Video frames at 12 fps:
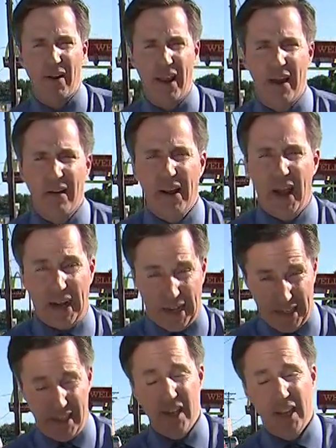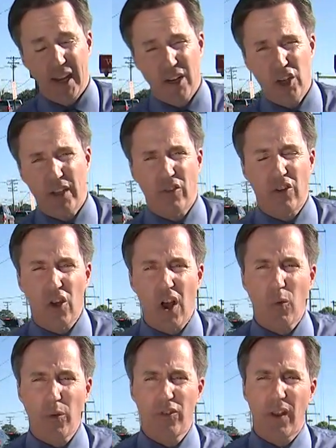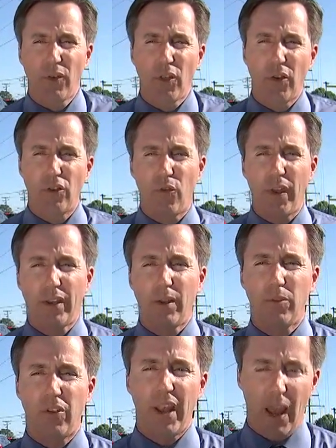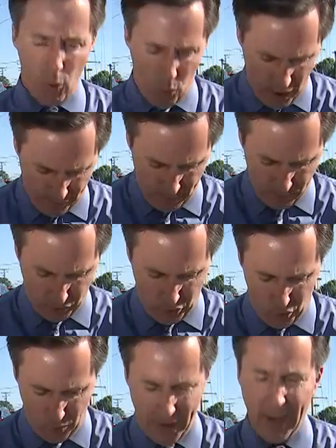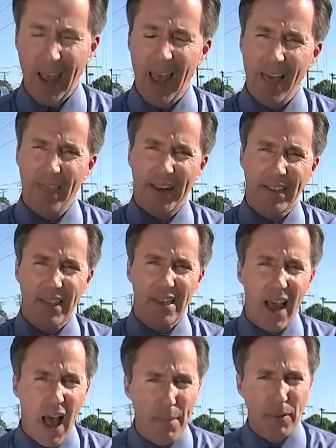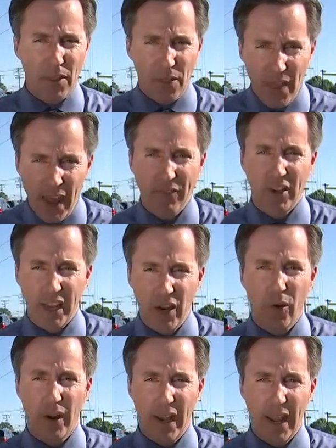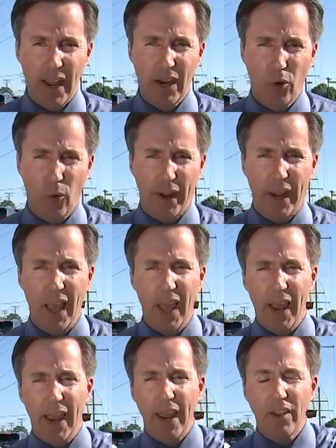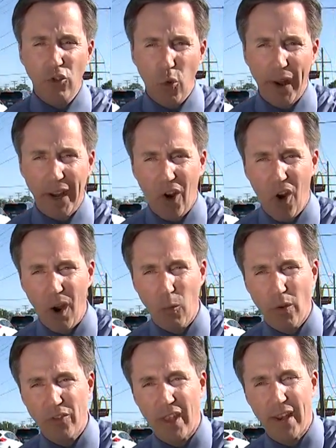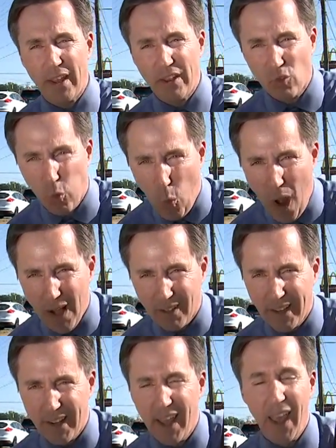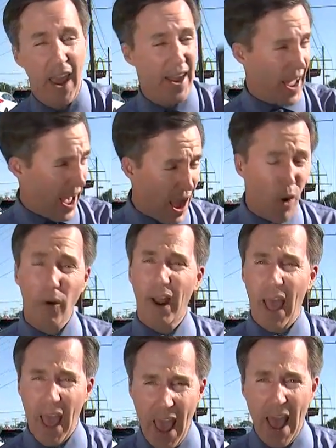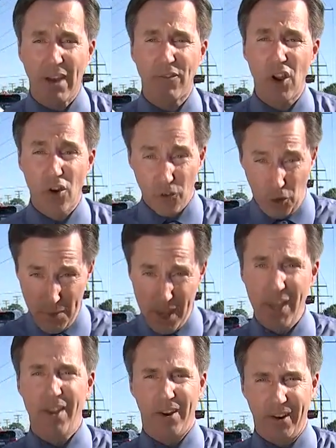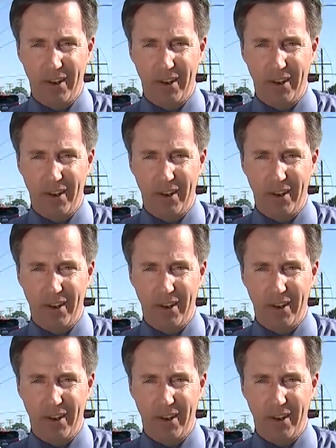area. I did get a chance to talk with several of those victims today. One of them told me that at the time of the theft here in Hickory, his credit card was in his wallet an hour and a half from here.